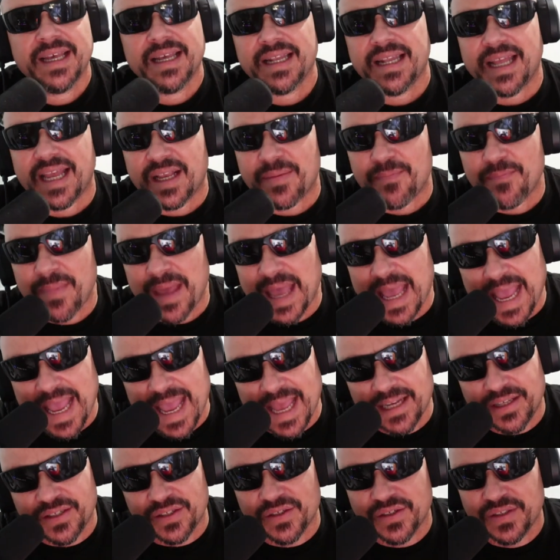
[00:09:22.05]
Like,
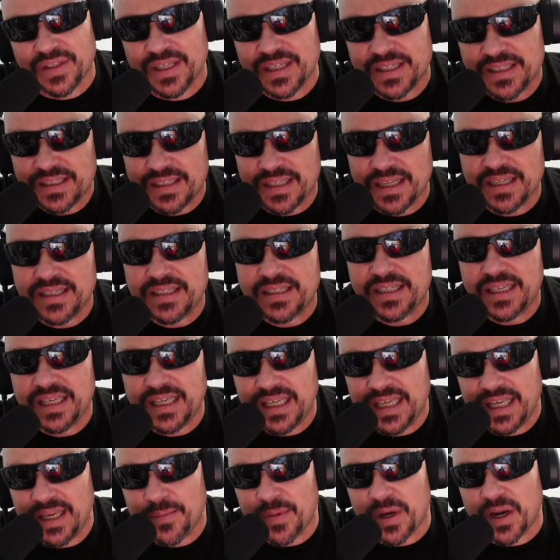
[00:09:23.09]
man, dude, this
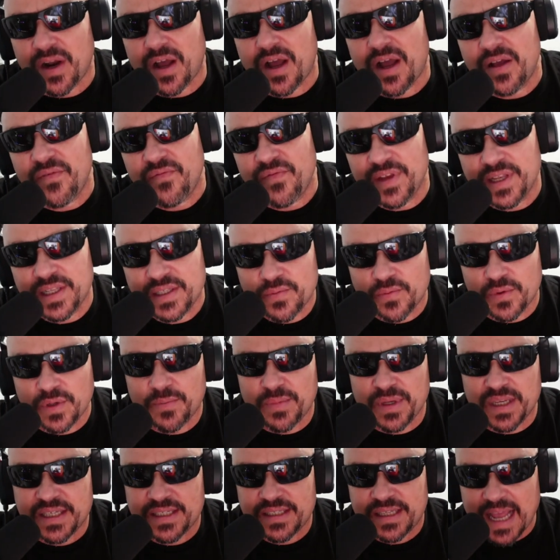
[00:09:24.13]
team on offense would
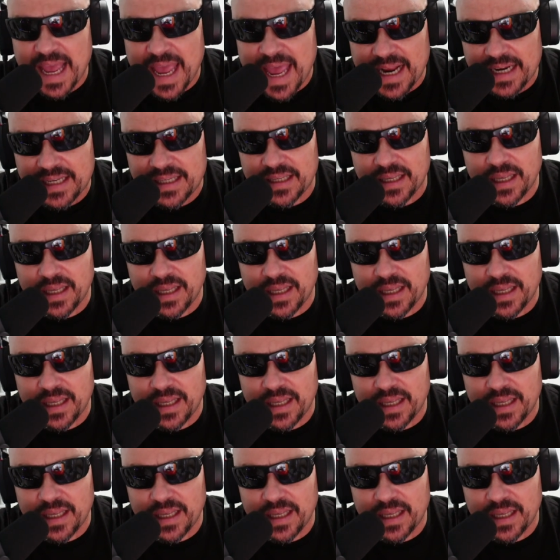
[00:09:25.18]
be stacked.